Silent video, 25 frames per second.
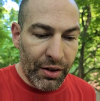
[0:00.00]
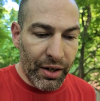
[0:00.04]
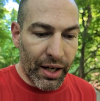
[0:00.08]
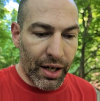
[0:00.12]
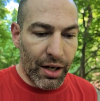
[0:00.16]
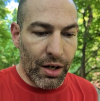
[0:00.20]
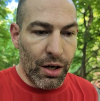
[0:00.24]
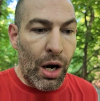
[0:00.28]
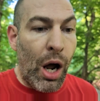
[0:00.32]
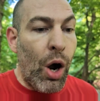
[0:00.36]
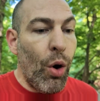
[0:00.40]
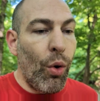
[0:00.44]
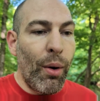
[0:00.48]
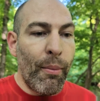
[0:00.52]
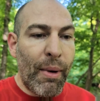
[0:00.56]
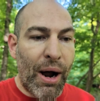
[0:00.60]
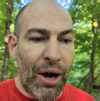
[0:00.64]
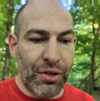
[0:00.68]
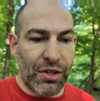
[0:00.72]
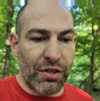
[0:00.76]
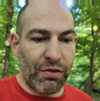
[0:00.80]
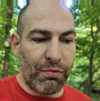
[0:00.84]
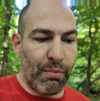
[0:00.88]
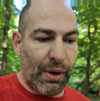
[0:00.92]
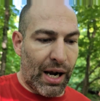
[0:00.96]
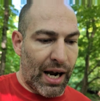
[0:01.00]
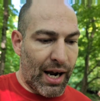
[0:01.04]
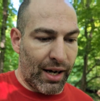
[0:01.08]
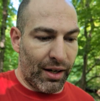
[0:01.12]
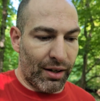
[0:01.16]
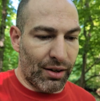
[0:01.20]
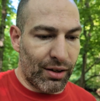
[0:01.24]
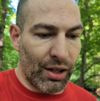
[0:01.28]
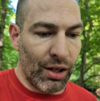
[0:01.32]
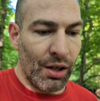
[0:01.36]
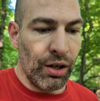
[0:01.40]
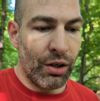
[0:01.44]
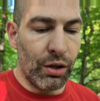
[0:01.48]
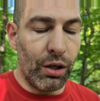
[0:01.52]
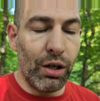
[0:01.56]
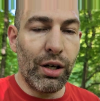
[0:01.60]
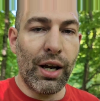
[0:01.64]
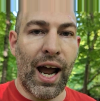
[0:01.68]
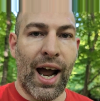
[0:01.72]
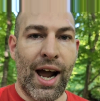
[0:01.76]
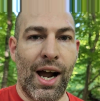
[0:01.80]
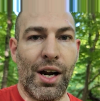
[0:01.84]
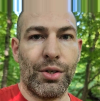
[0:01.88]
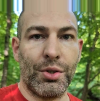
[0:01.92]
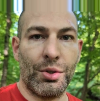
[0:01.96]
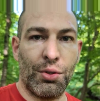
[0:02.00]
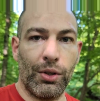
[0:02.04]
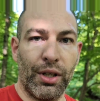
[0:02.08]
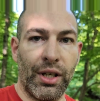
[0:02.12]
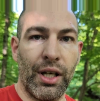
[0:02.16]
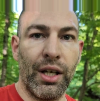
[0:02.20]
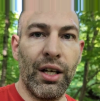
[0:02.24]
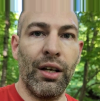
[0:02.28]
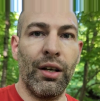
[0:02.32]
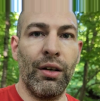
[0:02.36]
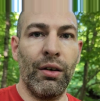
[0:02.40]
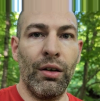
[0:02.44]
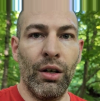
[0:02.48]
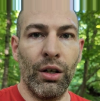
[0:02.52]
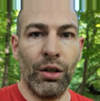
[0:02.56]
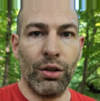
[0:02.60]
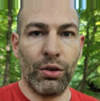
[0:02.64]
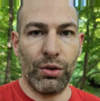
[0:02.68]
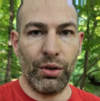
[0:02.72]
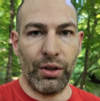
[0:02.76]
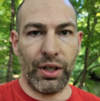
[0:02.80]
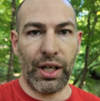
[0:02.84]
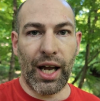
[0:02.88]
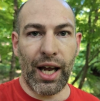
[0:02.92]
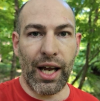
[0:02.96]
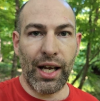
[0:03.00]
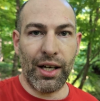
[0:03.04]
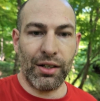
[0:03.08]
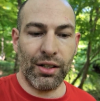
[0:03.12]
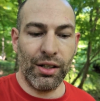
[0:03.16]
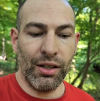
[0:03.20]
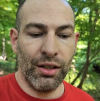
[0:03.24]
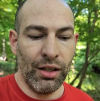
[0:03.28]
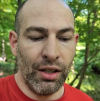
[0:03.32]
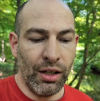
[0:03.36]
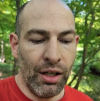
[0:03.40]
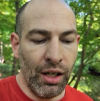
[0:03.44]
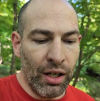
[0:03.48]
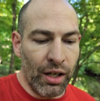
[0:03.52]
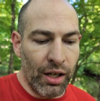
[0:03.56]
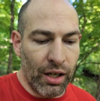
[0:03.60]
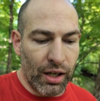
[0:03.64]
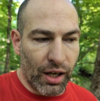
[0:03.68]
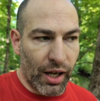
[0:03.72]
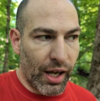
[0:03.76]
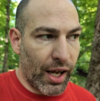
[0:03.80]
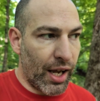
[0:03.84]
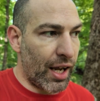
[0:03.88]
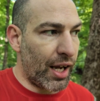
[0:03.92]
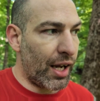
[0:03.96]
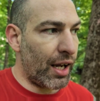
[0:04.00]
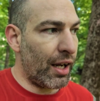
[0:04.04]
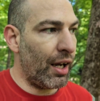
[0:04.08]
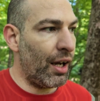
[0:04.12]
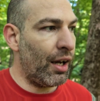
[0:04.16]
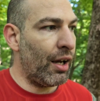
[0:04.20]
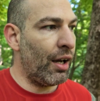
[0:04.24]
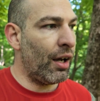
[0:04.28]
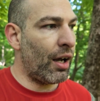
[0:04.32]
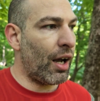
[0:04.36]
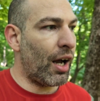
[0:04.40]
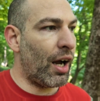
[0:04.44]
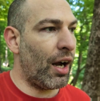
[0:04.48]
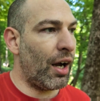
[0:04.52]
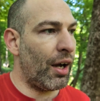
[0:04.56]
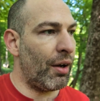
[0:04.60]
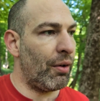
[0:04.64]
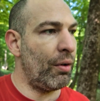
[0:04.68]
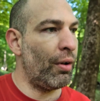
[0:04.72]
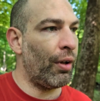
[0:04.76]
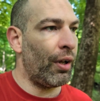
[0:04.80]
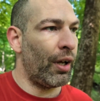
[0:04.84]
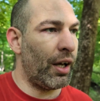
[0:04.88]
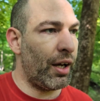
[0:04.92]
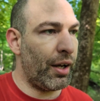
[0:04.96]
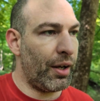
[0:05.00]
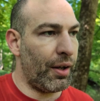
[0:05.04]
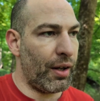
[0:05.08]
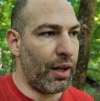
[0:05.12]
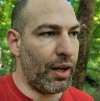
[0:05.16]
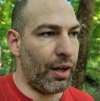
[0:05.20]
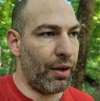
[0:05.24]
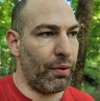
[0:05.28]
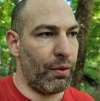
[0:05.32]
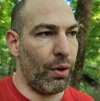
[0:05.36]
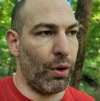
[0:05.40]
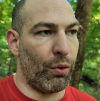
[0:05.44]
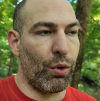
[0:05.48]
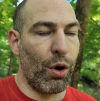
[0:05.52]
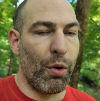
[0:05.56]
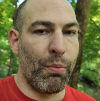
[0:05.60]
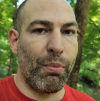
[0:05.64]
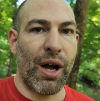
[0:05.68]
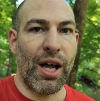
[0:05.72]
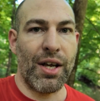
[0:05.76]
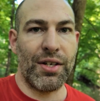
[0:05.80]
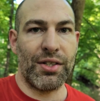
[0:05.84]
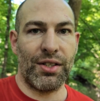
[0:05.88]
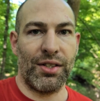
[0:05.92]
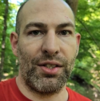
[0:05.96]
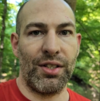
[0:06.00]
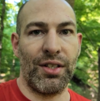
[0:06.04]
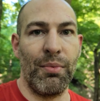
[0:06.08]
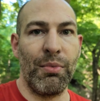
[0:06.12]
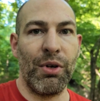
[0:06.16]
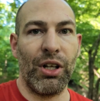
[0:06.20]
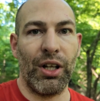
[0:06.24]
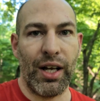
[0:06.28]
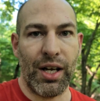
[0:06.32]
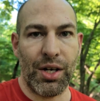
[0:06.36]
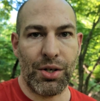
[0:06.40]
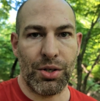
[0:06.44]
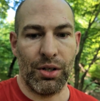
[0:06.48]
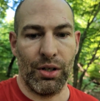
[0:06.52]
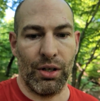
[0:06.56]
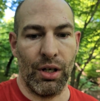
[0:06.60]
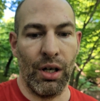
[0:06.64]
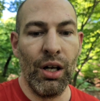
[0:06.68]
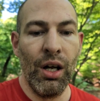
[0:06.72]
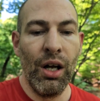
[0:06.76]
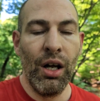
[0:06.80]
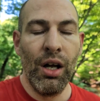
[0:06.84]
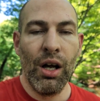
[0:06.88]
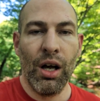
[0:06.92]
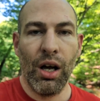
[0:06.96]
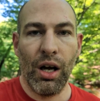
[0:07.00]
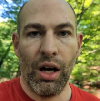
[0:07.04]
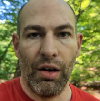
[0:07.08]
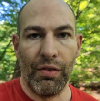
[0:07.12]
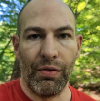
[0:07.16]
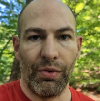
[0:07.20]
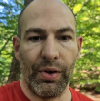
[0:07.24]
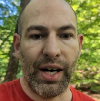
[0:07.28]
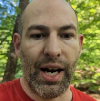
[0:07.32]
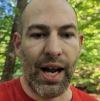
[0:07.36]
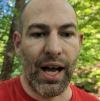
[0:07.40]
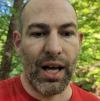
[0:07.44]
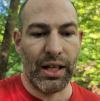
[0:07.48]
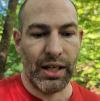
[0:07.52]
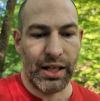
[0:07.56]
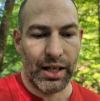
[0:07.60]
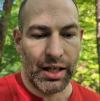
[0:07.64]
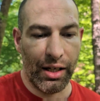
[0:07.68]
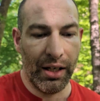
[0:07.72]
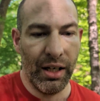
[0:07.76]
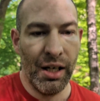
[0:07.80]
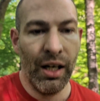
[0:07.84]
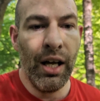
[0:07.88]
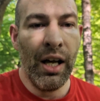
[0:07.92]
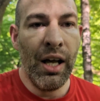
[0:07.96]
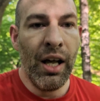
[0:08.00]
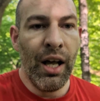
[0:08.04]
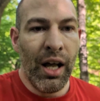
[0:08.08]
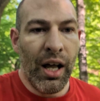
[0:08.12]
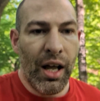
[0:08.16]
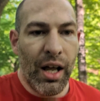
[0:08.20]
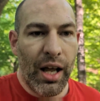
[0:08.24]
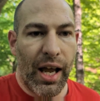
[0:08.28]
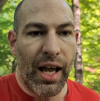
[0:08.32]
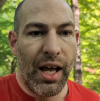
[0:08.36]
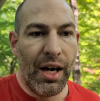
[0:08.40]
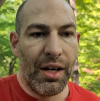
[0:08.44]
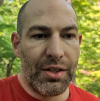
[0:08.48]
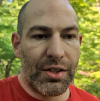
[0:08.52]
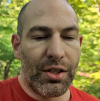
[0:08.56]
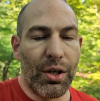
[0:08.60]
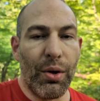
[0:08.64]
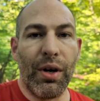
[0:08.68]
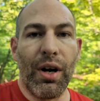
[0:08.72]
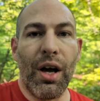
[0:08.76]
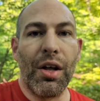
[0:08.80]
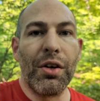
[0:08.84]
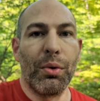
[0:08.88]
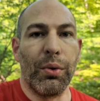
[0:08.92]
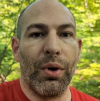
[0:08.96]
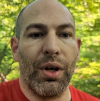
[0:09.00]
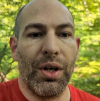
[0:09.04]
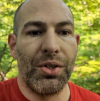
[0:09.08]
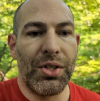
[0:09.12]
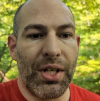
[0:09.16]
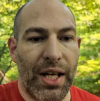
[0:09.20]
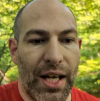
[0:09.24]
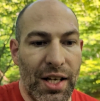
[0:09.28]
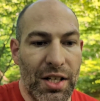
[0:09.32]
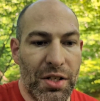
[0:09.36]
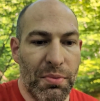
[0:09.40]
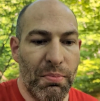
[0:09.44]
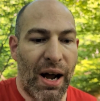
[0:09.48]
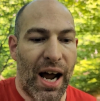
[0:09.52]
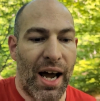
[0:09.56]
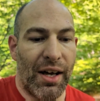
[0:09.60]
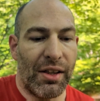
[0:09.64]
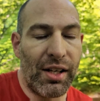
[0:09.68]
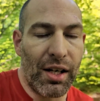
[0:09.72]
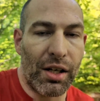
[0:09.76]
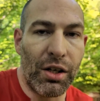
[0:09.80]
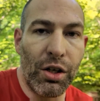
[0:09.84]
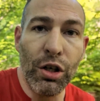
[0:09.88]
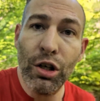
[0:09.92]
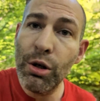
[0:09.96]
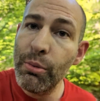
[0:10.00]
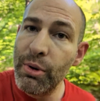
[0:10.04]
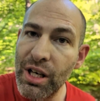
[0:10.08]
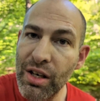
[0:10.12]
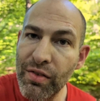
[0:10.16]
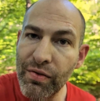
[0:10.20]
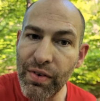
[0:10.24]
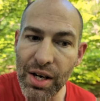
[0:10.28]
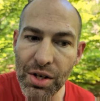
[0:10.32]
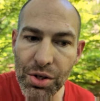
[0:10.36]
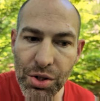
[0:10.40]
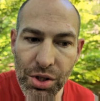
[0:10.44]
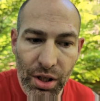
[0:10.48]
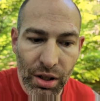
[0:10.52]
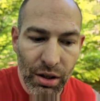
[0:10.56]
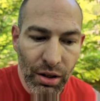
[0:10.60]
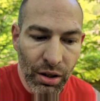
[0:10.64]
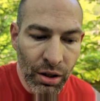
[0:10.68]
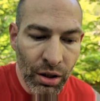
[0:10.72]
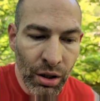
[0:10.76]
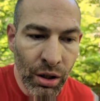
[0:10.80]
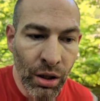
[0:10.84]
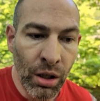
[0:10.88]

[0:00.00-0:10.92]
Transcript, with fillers: That no amount of math could actually create a, uh, a, a robust simulation of reality. And so in other words, is math a human invention